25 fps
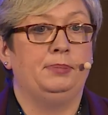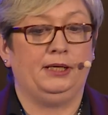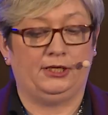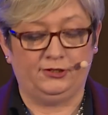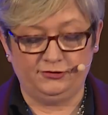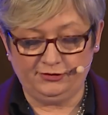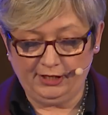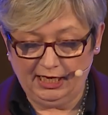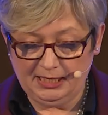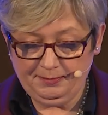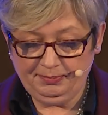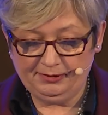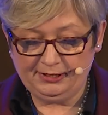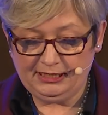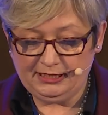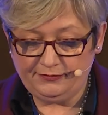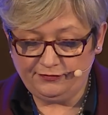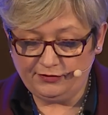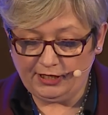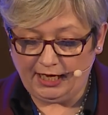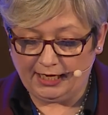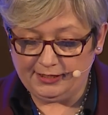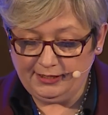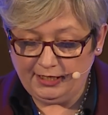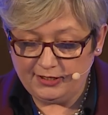because I
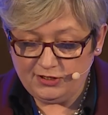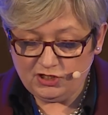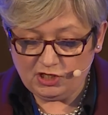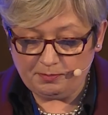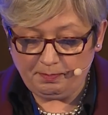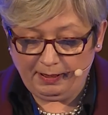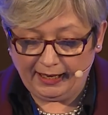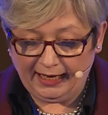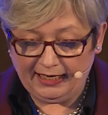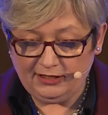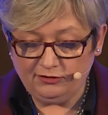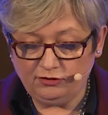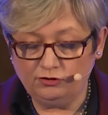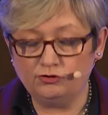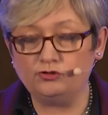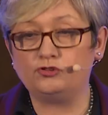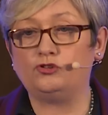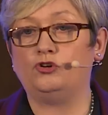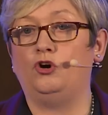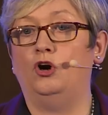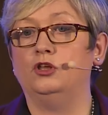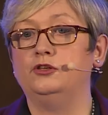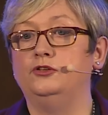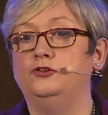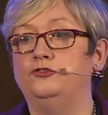believe that an independent
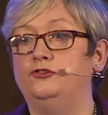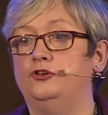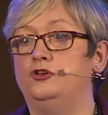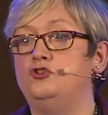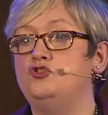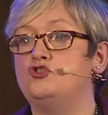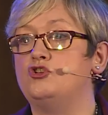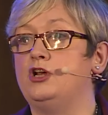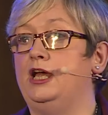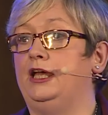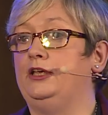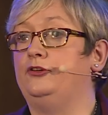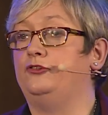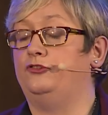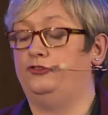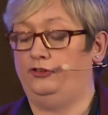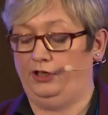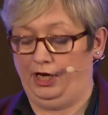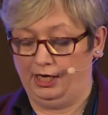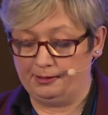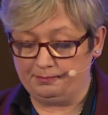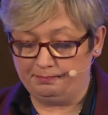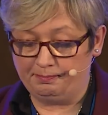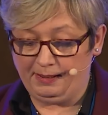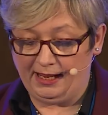Scotland's
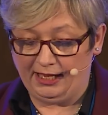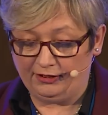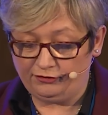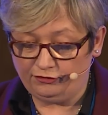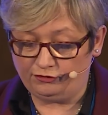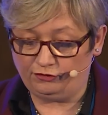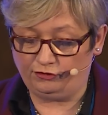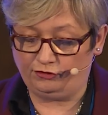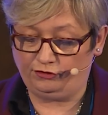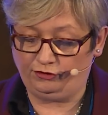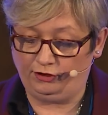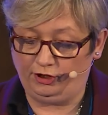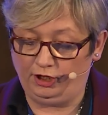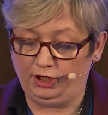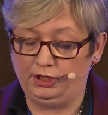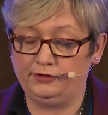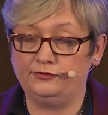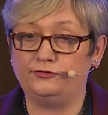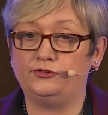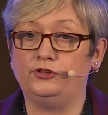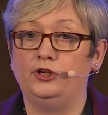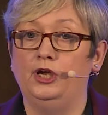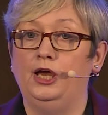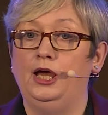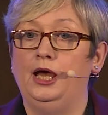interests are best
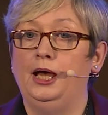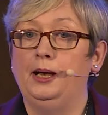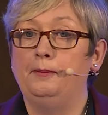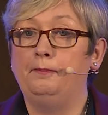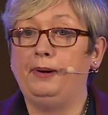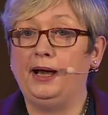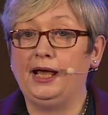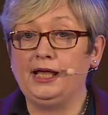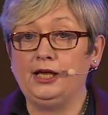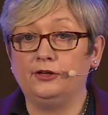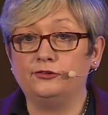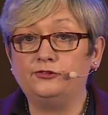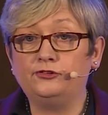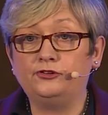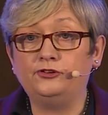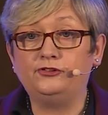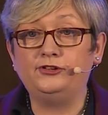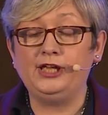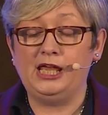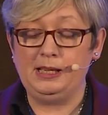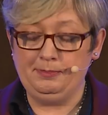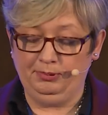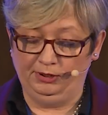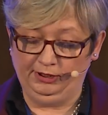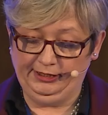served by a
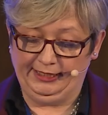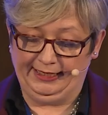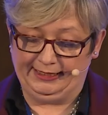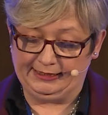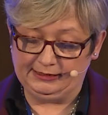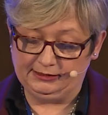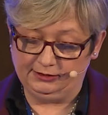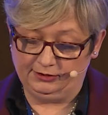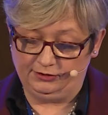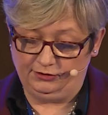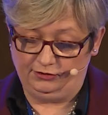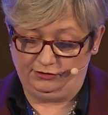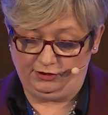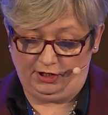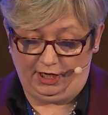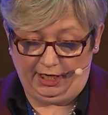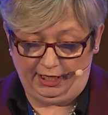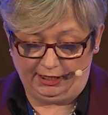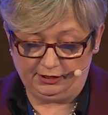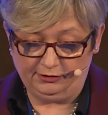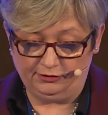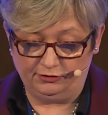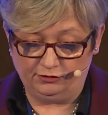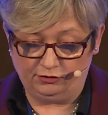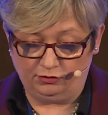stable England,
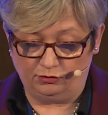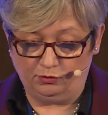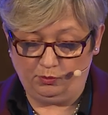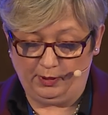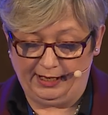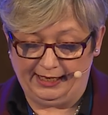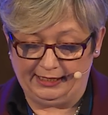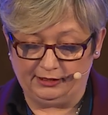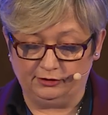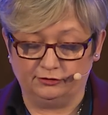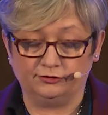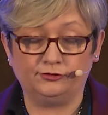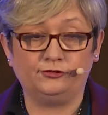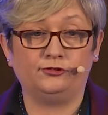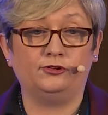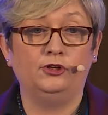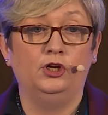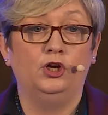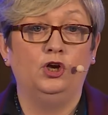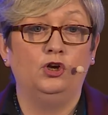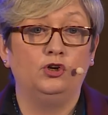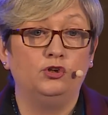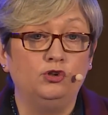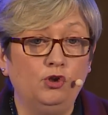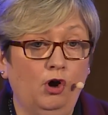Ireland and Wales,